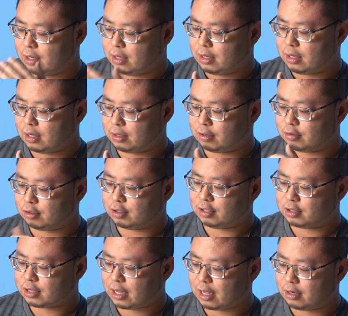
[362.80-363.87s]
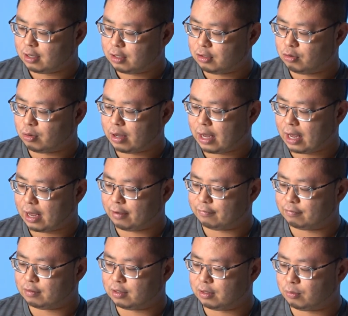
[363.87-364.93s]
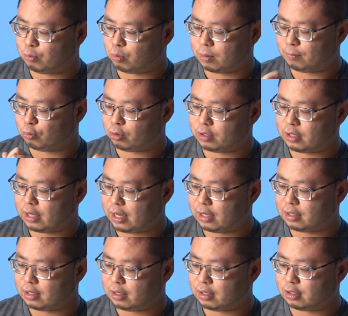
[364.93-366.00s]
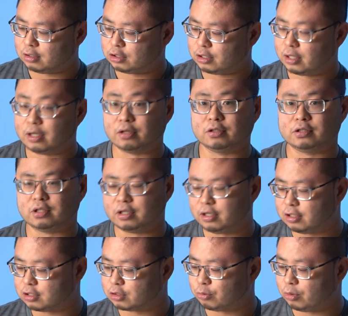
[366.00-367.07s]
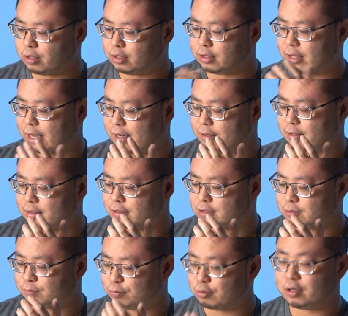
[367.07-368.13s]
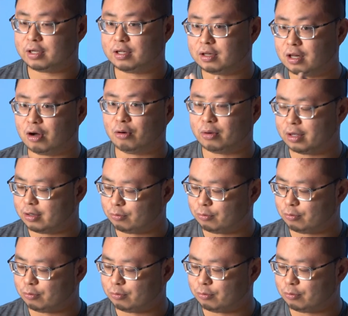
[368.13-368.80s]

And underneath that, you have the 1.8-inch LCD screen that is pretty low in